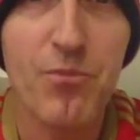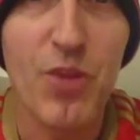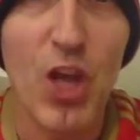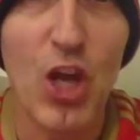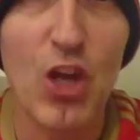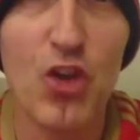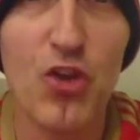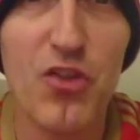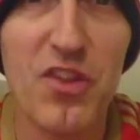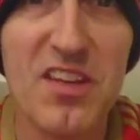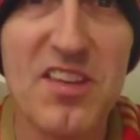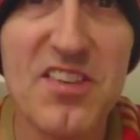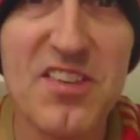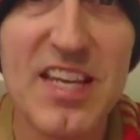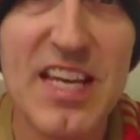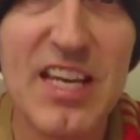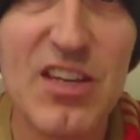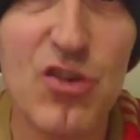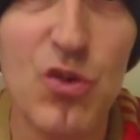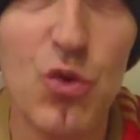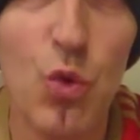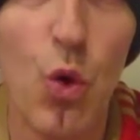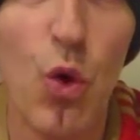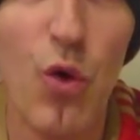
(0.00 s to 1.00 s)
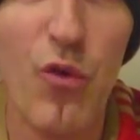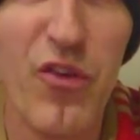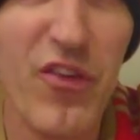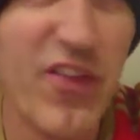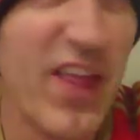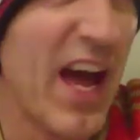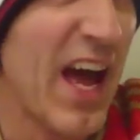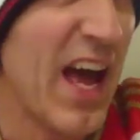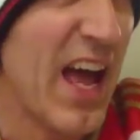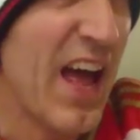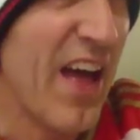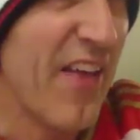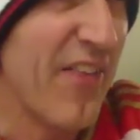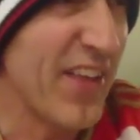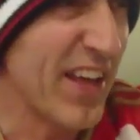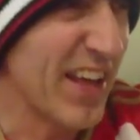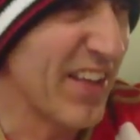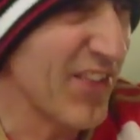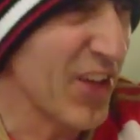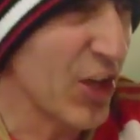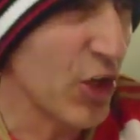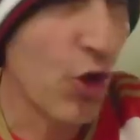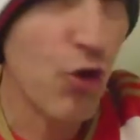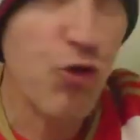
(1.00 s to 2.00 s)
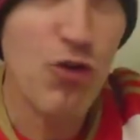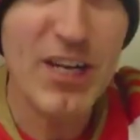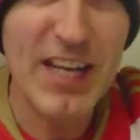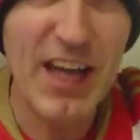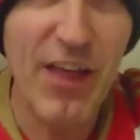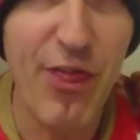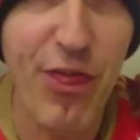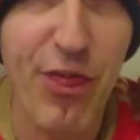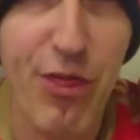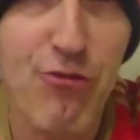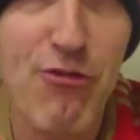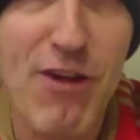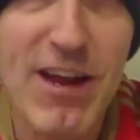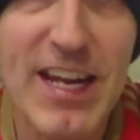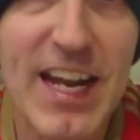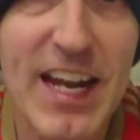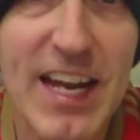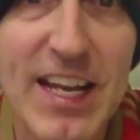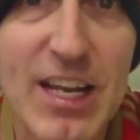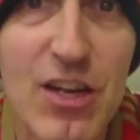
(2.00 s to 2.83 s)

Another season over the career-threatening